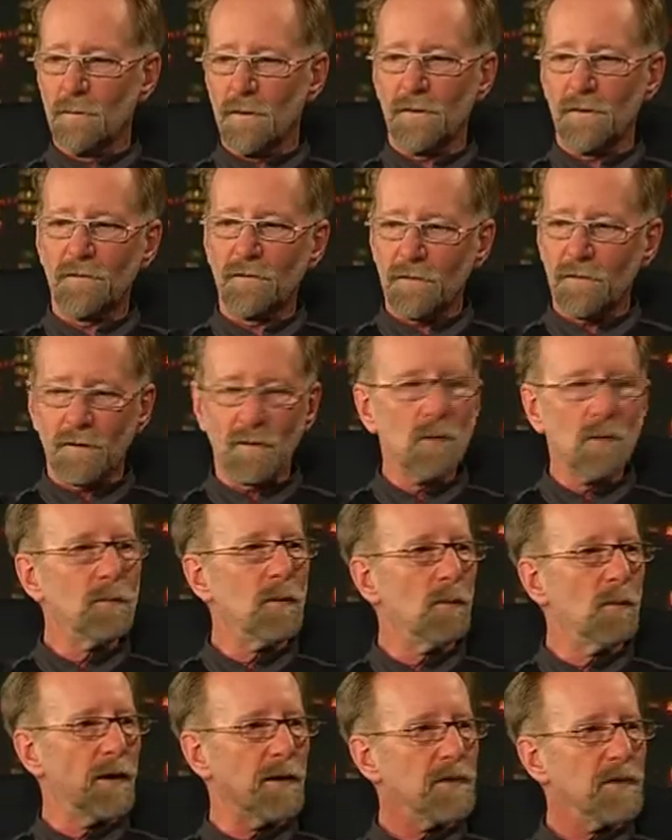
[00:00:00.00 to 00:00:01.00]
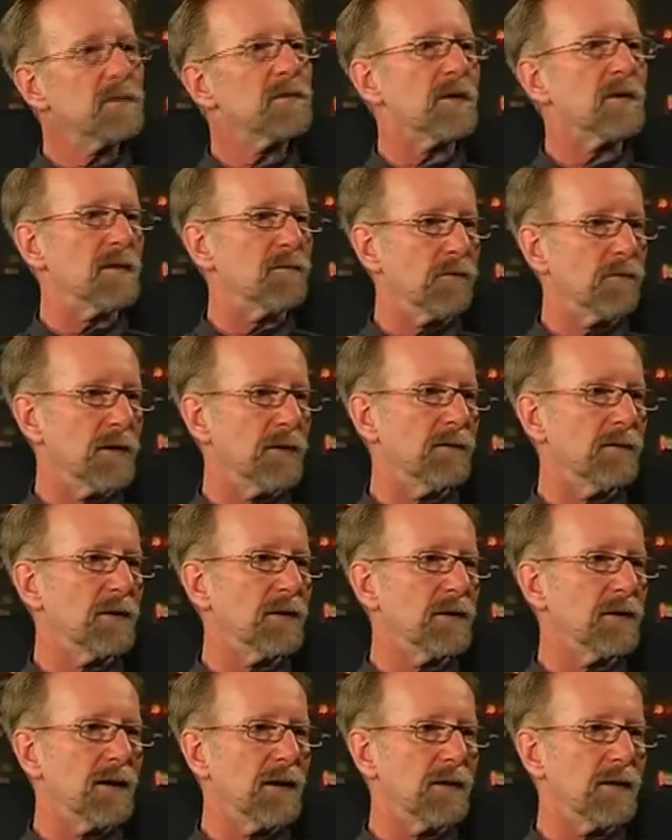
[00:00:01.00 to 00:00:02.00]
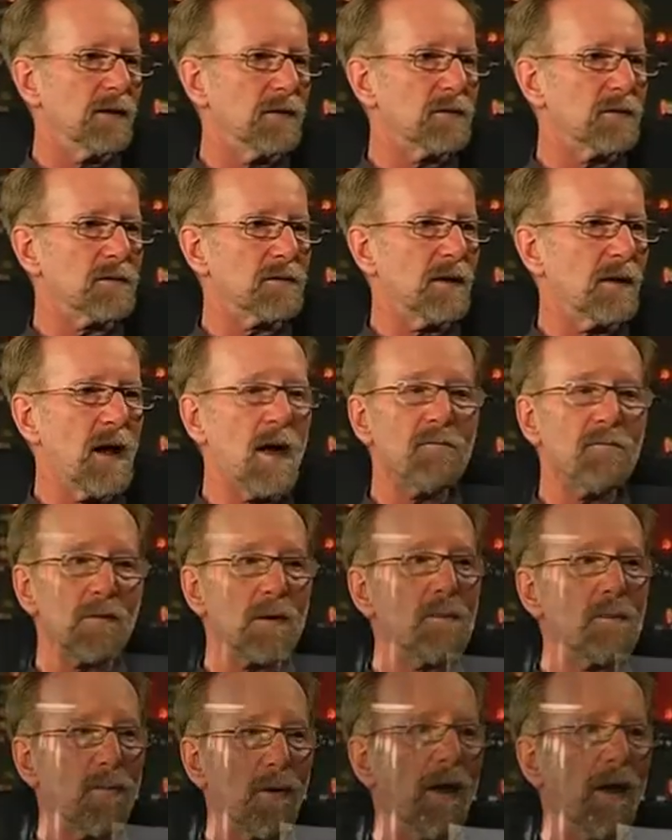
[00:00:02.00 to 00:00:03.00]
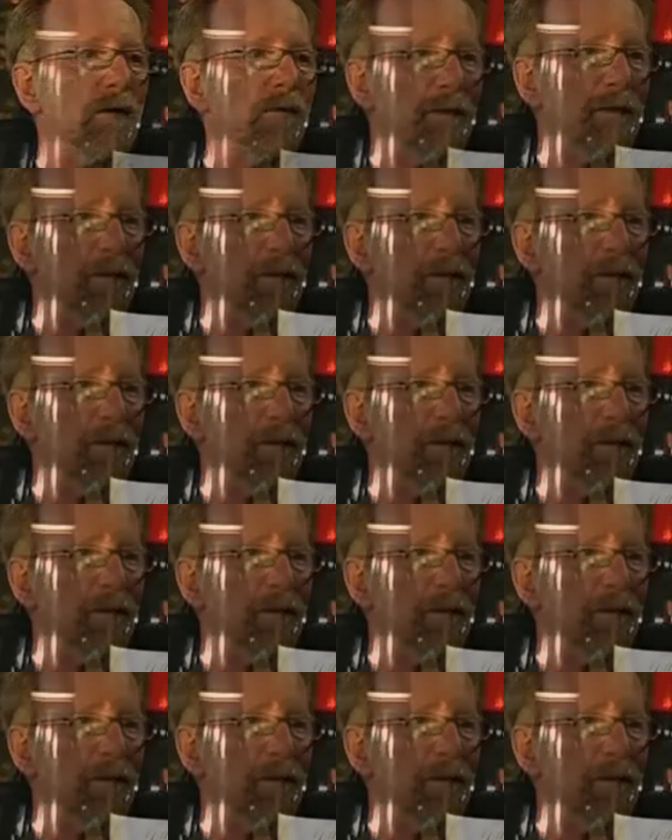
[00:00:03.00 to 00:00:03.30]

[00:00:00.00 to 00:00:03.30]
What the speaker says: But the Gillman one is there forever, and I'm very proud